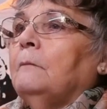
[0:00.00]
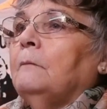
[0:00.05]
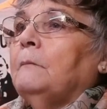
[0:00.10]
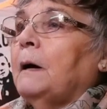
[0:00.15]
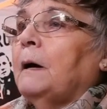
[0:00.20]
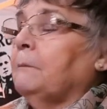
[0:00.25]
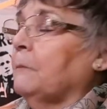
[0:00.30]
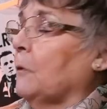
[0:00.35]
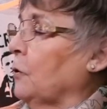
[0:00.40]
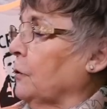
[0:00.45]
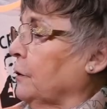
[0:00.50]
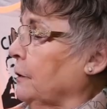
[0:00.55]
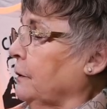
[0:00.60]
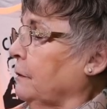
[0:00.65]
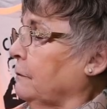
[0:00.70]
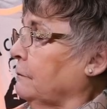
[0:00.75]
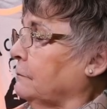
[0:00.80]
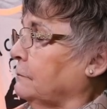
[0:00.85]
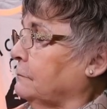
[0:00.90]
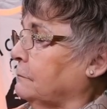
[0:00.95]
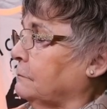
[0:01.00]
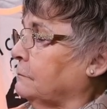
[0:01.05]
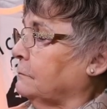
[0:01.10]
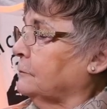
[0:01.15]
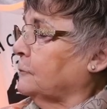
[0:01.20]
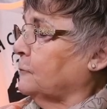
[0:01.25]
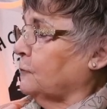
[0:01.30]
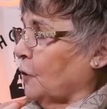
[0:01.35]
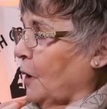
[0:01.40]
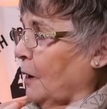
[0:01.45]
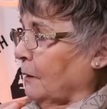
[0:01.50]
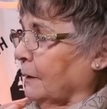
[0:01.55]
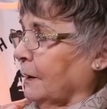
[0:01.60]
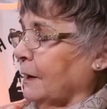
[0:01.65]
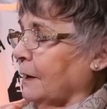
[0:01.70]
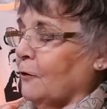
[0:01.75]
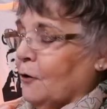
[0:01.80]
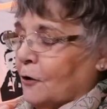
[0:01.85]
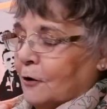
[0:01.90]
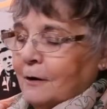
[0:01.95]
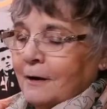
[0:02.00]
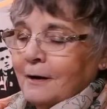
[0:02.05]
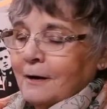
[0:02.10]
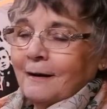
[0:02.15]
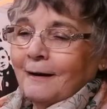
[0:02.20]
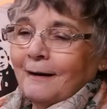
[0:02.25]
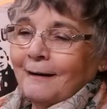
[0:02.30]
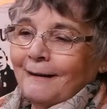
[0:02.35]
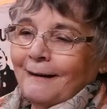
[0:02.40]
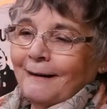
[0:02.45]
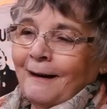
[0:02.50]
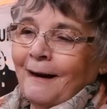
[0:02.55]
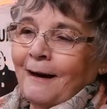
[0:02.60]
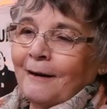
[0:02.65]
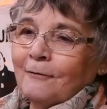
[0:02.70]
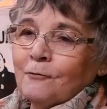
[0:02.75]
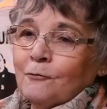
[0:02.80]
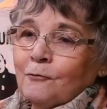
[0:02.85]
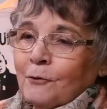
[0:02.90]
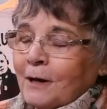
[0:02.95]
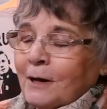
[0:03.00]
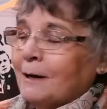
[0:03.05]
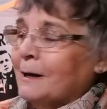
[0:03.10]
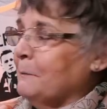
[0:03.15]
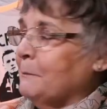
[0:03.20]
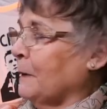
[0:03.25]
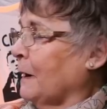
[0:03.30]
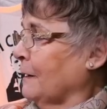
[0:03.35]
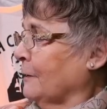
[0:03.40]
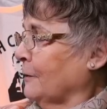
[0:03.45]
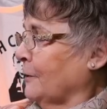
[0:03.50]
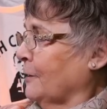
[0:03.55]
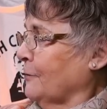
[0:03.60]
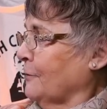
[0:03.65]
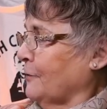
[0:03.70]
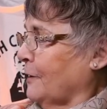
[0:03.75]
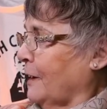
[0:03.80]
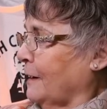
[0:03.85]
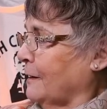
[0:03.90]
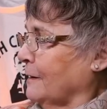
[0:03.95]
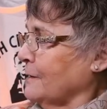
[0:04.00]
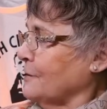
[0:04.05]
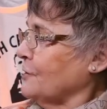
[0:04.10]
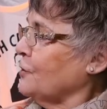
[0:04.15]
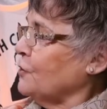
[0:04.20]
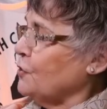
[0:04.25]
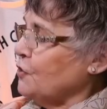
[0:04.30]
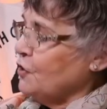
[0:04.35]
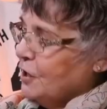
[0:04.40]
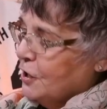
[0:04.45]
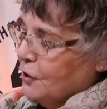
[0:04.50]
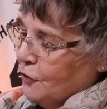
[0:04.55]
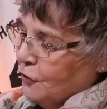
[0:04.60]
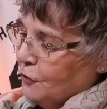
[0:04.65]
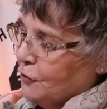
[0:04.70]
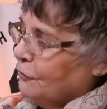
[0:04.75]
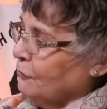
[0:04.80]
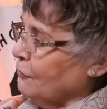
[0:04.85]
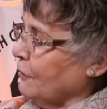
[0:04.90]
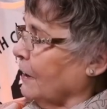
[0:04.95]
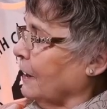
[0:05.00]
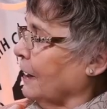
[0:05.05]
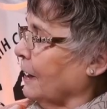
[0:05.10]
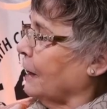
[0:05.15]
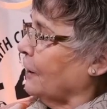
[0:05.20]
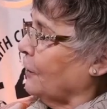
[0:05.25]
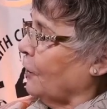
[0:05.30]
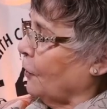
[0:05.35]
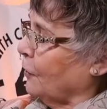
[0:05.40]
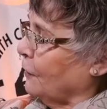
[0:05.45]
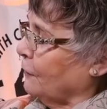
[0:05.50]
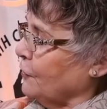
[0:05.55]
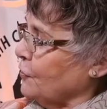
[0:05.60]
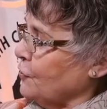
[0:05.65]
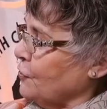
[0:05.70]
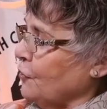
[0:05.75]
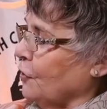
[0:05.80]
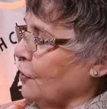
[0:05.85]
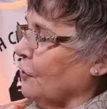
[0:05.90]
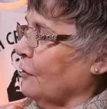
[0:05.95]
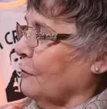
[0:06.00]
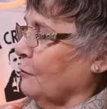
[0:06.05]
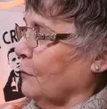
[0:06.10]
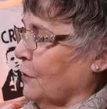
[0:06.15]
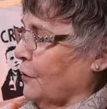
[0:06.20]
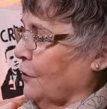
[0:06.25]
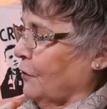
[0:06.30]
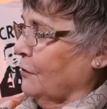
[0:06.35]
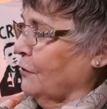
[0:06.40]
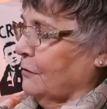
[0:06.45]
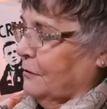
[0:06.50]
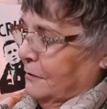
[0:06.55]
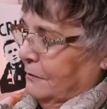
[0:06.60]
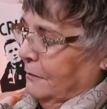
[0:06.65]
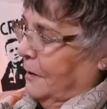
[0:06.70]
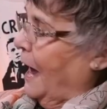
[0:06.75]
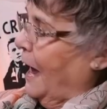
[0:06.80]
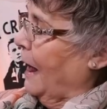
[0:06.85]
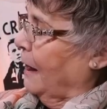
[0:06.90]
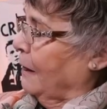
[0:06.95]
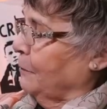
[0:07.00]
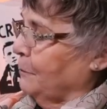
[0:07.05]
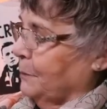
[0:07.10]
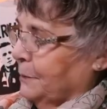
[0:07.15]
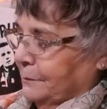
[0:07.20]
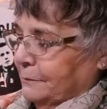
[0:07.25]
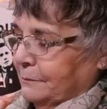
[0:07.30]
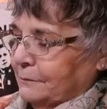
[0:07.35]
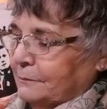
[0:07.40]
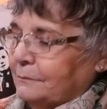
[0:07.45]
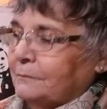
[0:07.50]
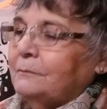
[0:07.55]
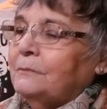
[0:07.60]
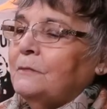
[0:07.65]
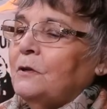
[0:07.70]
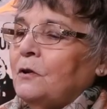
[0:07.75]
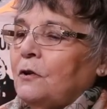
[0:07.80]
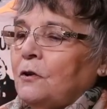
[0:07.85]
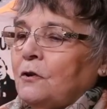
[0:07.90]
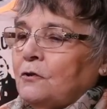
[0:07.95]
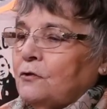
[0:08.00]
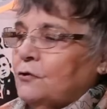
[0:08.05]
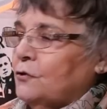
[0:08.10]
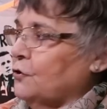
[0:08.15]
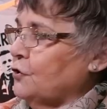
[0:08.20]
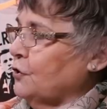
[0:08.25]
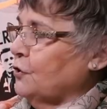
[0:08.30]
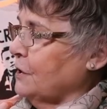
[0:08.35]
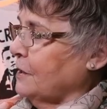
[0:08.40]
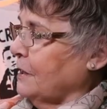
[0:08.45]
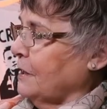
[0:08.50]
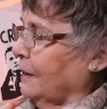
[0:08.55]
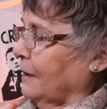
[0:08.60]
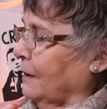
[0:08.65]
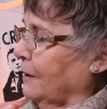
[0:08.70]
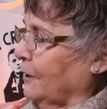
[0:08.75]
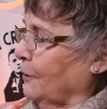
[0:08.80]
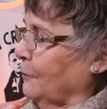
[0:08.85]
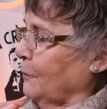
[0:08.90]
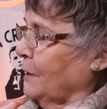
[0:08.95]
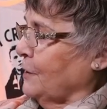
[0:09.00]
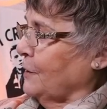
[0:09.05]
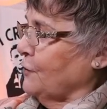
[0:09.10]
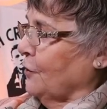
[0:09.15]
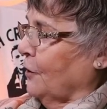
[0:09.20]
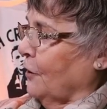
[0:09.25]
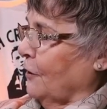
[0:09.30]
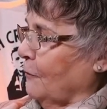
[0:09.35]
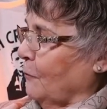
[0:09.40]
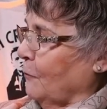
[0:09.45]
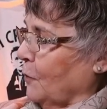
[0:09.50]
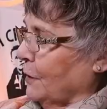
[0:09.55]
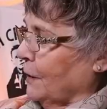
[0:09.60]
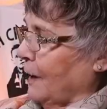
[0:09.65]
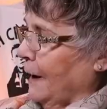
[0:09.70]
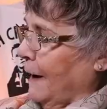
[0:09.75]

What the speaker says: My mother, Granny Curry, had really bad arthritis. She couldn't really get out of a chair without help. So she's sitting in her wee chair one day.